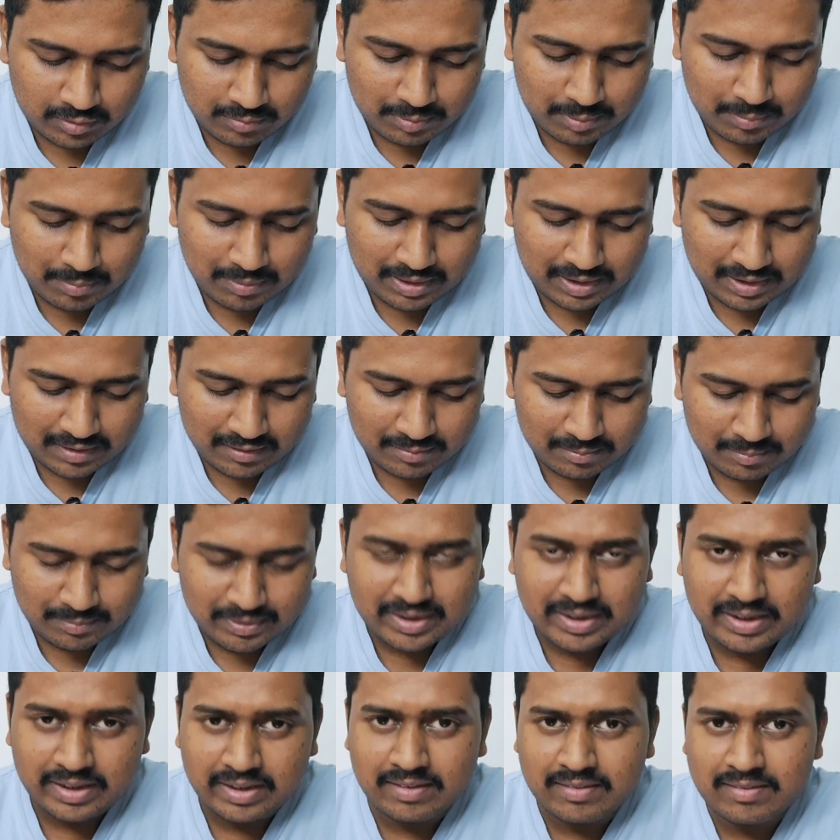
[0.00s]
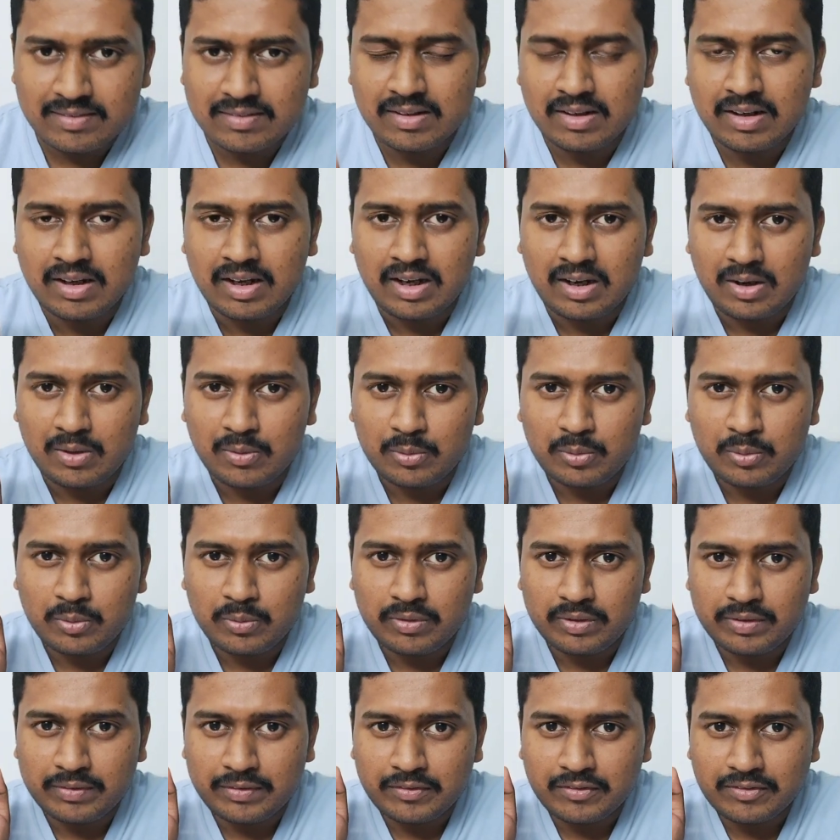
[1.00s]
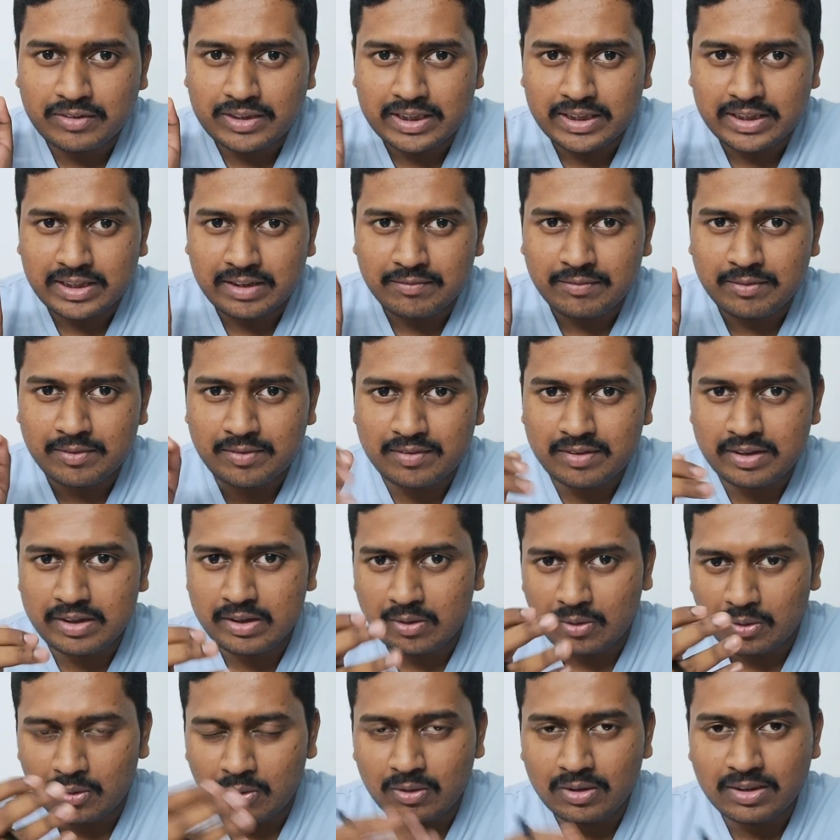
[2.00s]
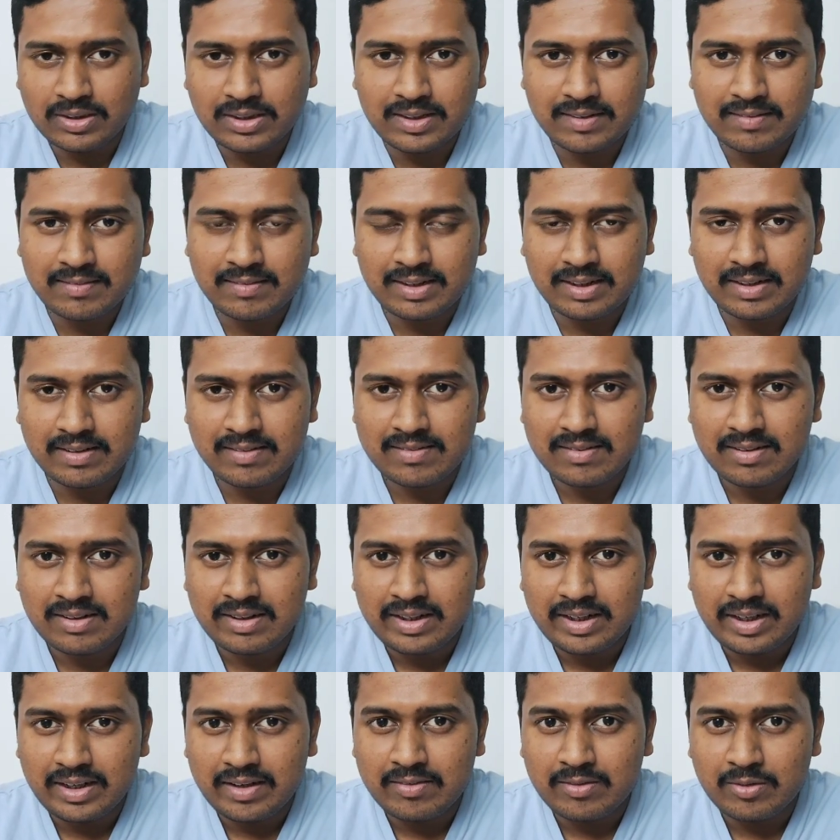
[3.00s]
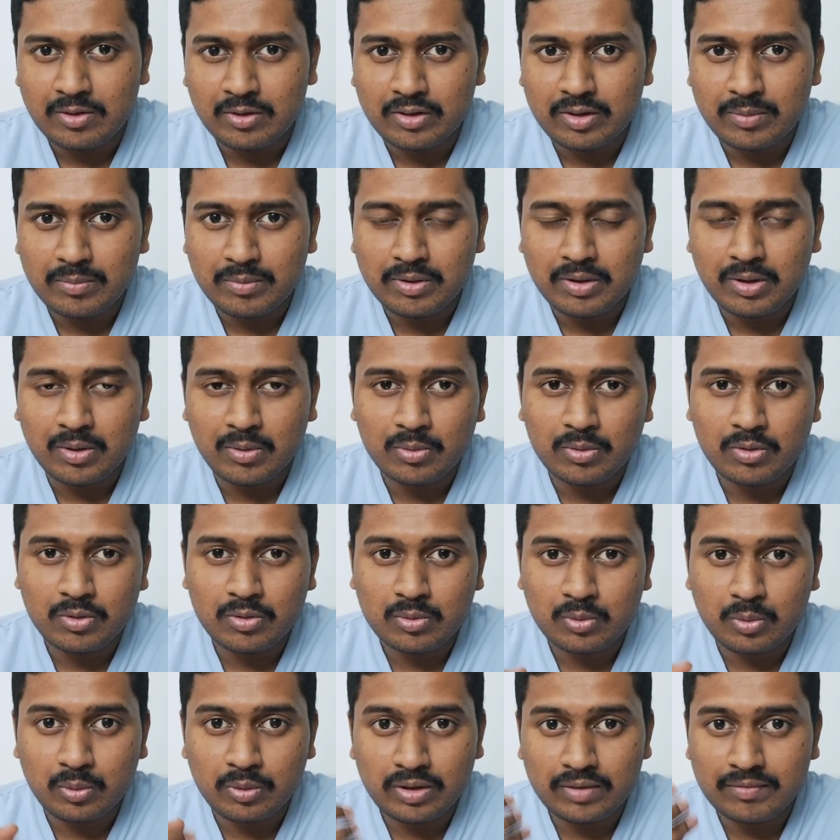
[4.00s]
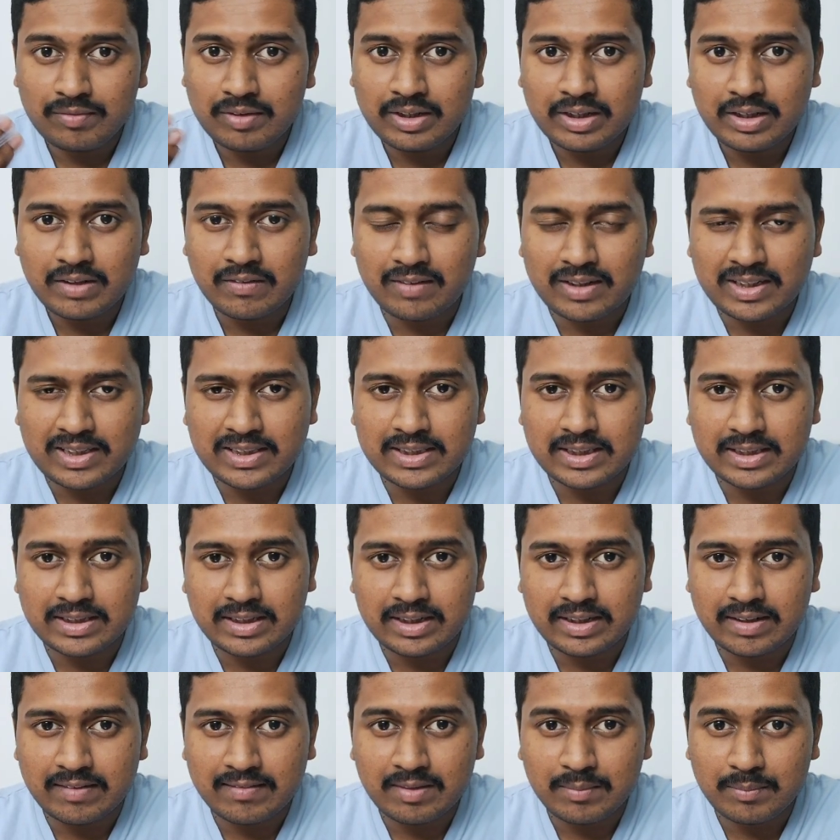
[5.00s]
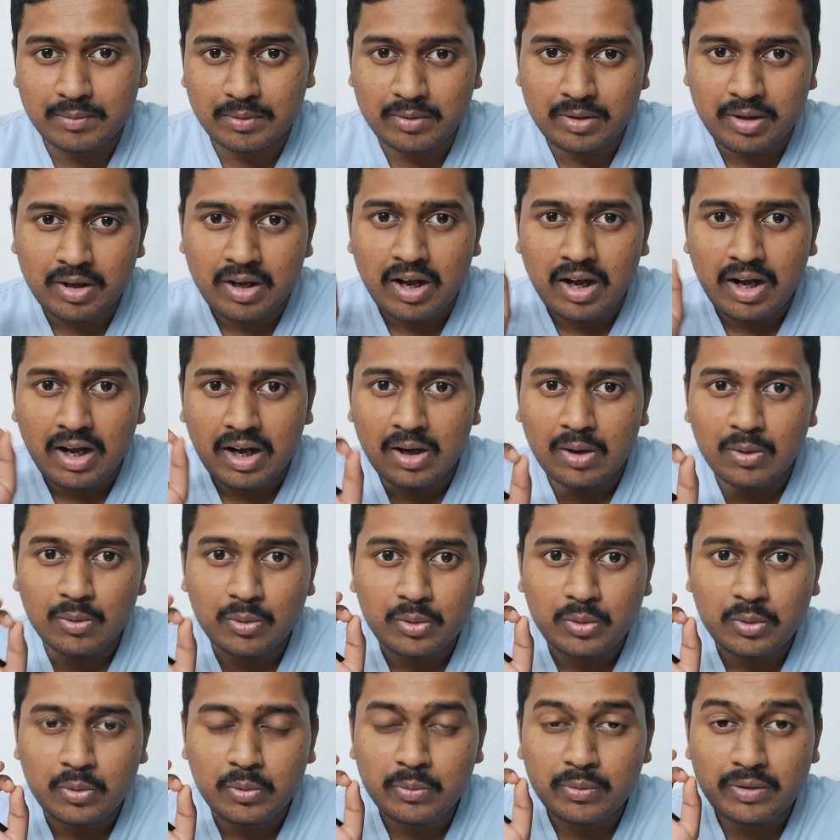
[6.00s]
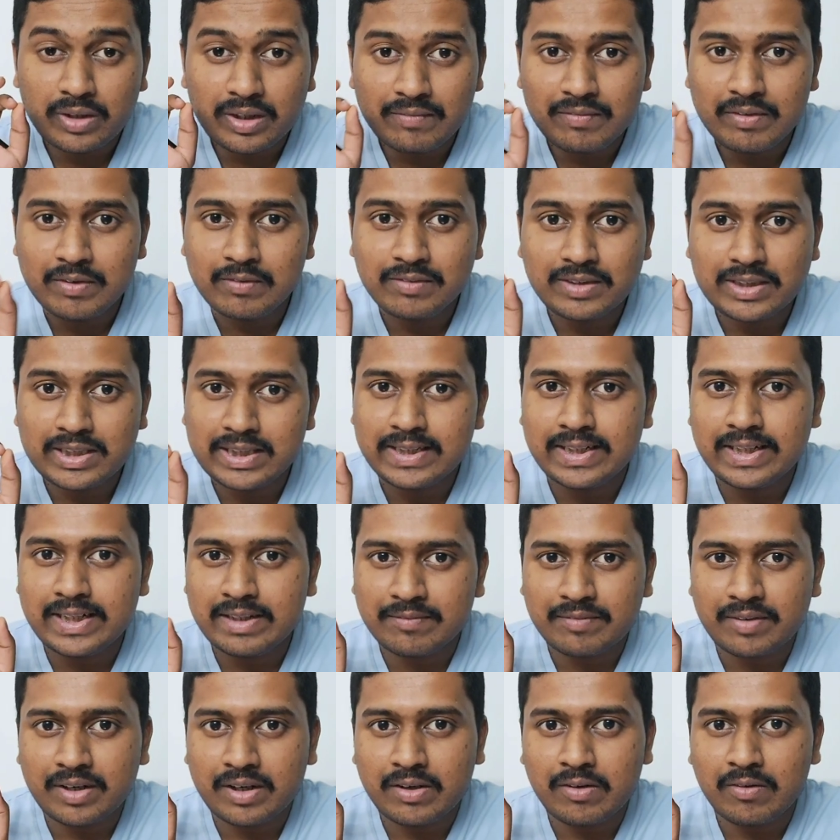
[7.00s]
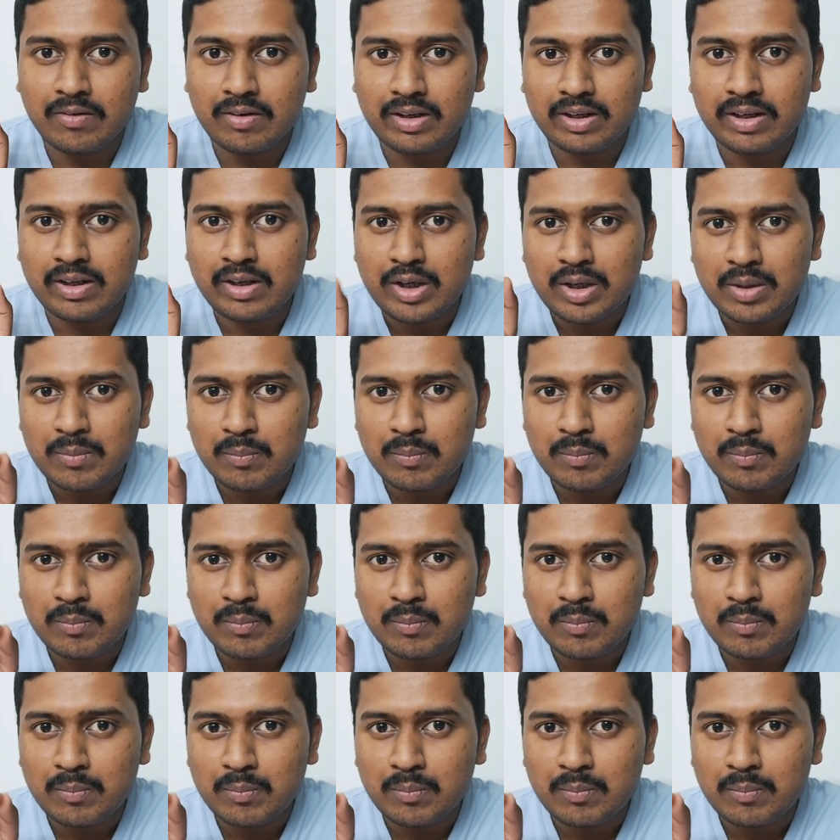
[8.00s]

of the people ask me is how to review GT. If you see all these things, it is not about how to score effectively in GT. It is about how to review GT effectively.